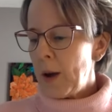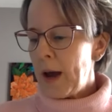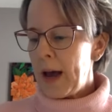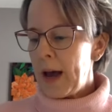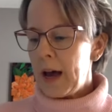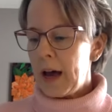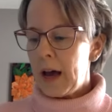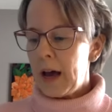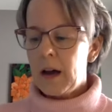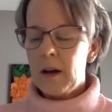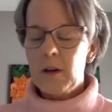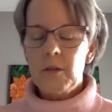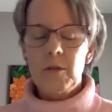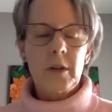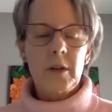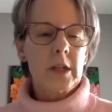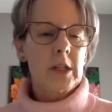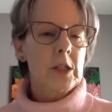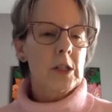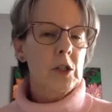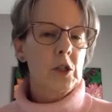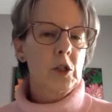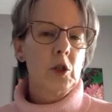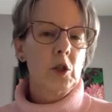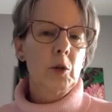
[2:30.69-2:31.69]
have
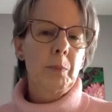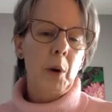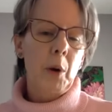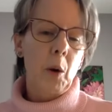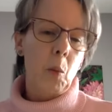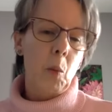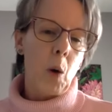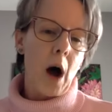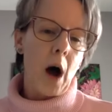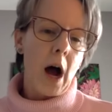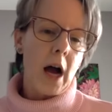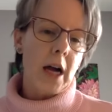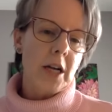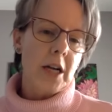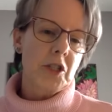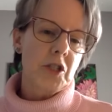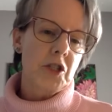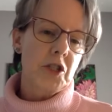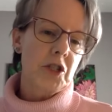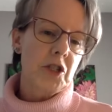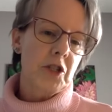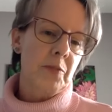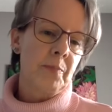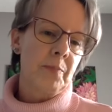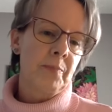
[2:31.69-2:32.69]

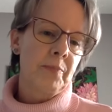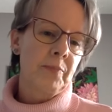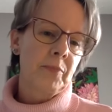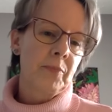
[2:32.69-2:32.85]
superwash.